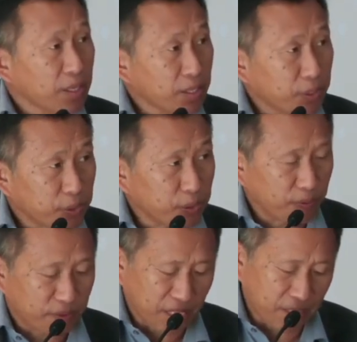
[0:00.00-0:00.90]
issue
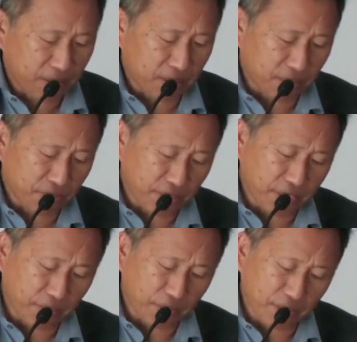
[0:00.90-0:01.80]
of death
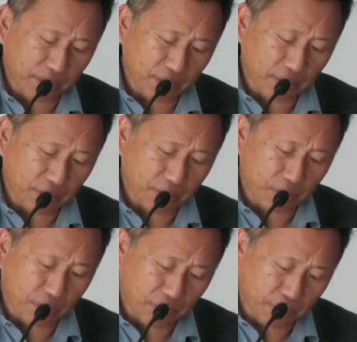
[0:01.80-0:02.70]
certificate by the
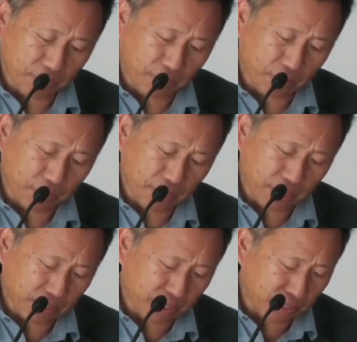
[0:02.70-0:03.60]
Department of Economic
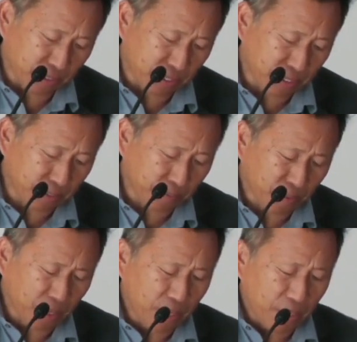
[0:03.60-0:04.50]
and Statistics,
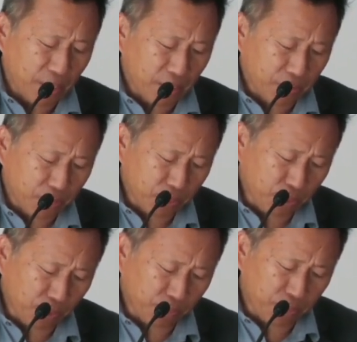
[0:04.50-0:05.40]

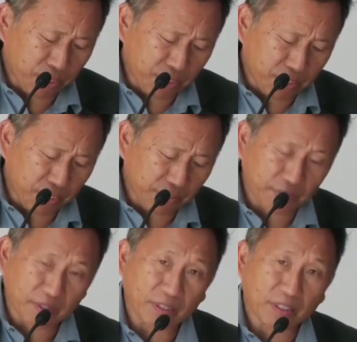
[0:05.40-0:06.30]
issue of birth
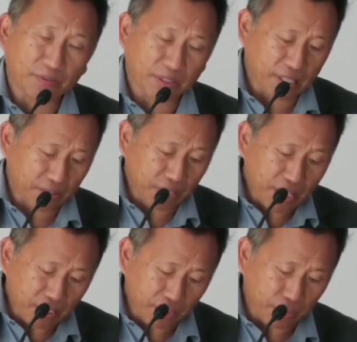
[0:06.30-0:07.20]
certificate
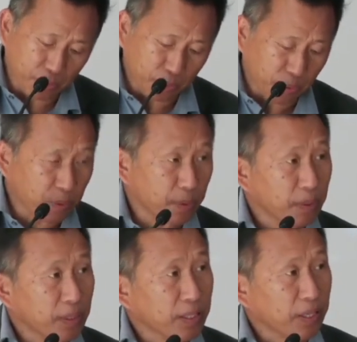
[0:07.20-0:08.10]
reissue,
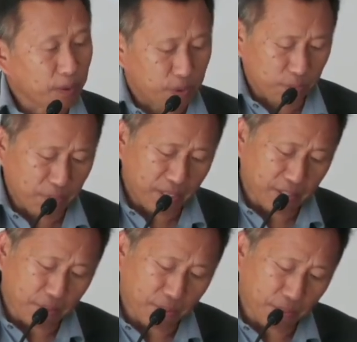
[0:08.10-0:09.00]
that also by the
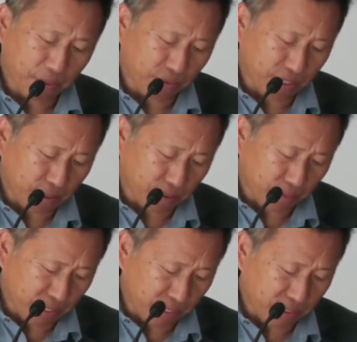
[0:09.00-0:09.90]
Department of
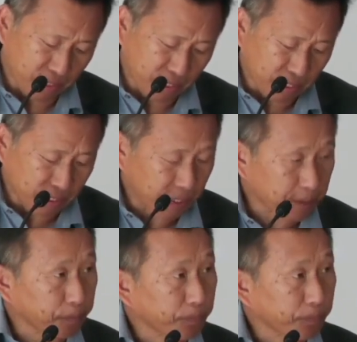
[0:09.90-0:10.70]
Economic and Statistics.